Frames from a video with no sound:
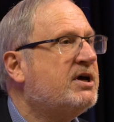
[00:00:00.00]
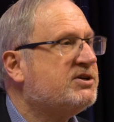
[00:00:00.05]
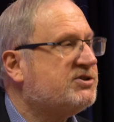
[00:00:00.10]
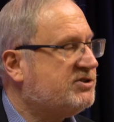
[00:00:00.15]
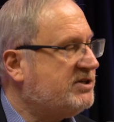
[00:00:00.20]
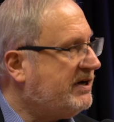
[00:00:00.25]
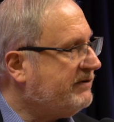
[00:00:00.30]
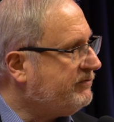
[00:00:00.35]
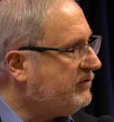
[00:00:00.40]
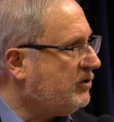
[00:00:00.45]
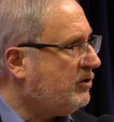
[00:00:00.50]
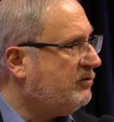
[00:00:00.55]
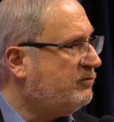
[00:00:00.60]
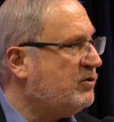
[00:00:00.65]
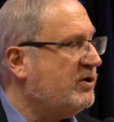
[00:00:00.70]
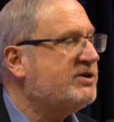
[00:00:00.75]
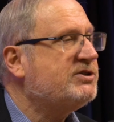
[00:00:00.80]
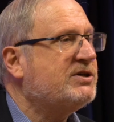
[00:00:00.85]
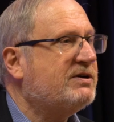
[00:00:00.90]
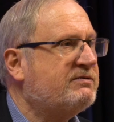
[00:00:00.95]
several of
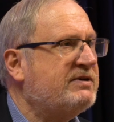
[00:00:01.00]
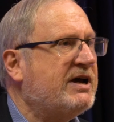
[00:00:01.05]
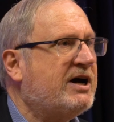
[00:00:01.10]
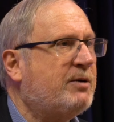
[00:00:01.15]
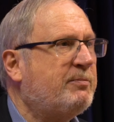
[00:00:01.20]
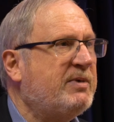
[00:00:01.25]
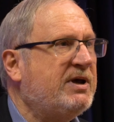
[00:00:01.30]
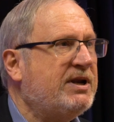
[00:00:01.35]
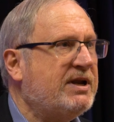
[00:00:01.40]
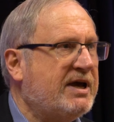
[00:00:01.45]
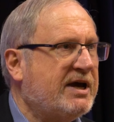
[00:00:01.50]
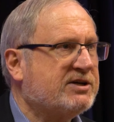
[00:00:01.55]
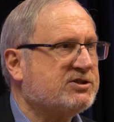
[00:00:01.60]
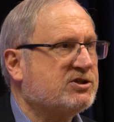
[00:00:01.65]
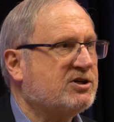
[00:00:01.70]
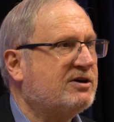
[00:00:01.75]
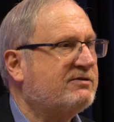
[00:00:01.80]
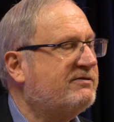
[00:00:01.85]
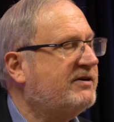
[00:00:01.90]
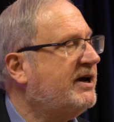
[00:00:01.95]
which have now been
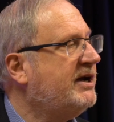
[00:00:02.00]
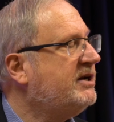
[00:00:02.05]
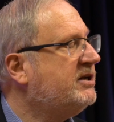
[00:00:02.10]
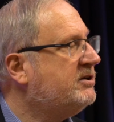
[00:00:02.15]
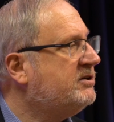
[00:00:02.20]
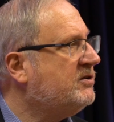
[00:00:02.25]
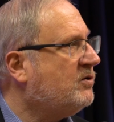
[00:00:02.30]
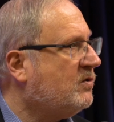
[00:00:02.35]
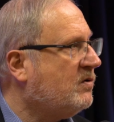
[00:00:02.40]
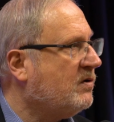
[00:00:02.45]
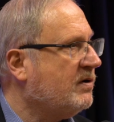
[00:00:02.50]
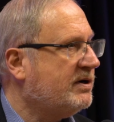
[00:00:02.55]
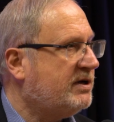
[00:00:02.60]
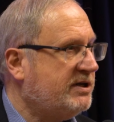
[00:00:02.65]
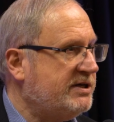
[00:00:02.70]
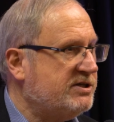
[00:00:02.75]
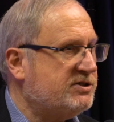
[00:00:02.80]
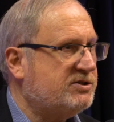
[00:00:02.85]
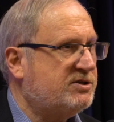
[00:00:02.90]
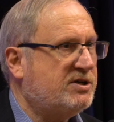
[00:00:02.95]
excavated or at
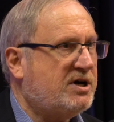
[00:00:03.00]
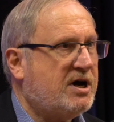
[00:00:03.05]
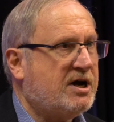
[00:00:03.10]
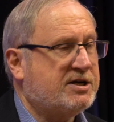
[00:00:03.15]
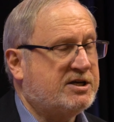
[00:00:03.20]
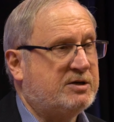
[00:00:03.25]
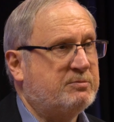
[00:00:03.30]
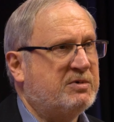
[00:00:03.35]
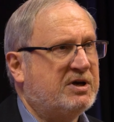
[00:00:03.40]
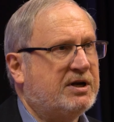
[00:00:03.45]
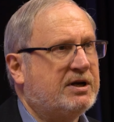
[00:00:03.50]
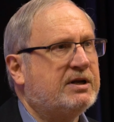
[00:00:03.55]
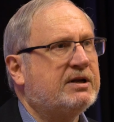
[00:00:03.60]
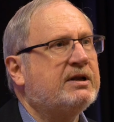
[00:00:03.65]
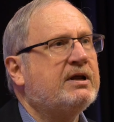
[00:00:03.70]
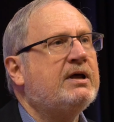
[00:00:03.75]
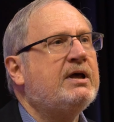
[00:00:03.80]
least documented.